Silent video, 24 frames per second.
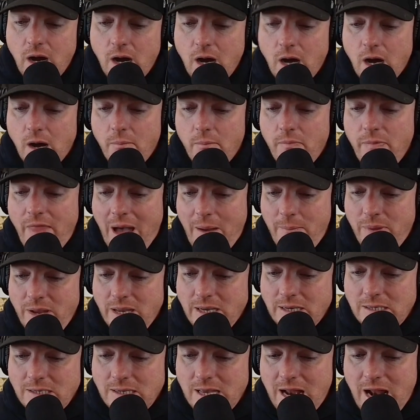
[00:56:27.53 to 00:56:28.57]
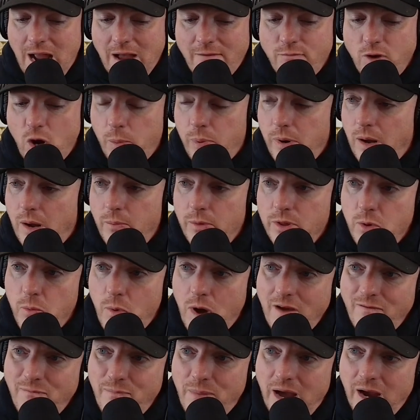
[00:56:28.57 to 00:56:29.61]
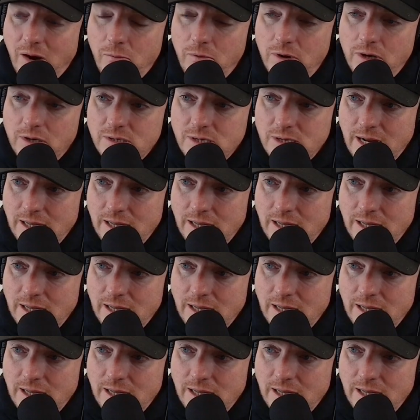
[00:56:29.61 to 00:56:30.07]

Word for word: Um, that being said, I have no problem with the wife buying one